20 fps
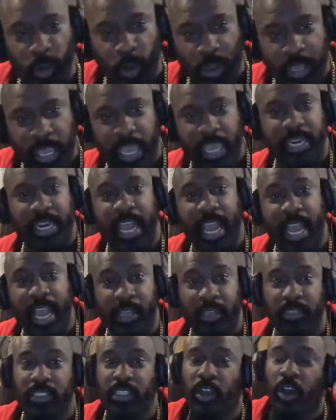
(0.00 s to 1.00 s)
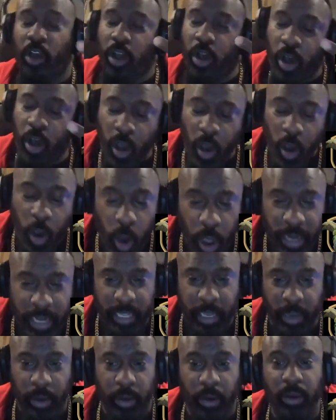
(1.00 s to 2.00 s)
okay, now the
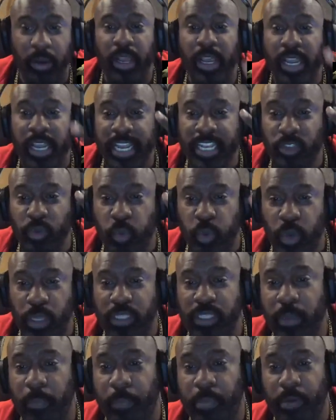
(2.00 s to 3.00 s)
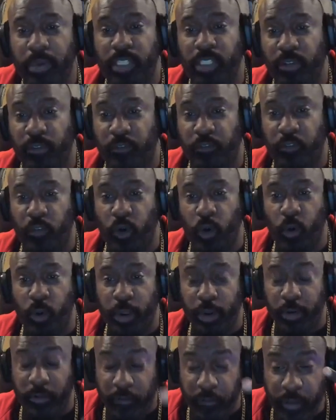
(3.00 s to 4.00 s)
audio is what they're pushing
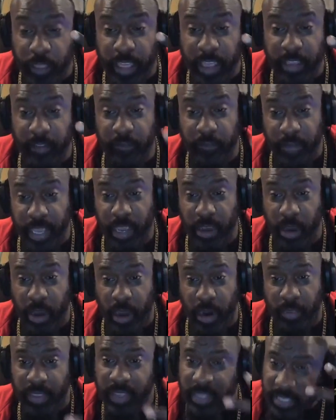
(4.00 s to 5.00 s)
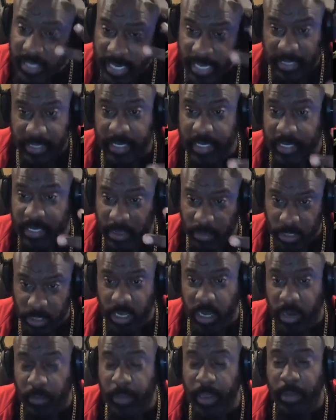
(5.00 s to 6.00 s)
forward for their VR. This next system is
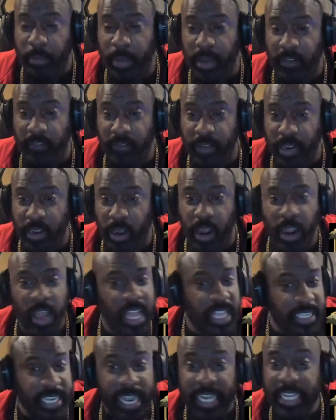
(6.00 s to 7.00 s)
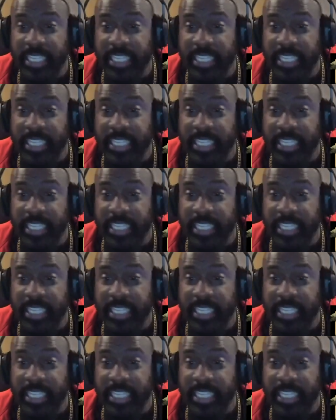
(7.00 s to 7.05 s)
going to be about VR. They ain't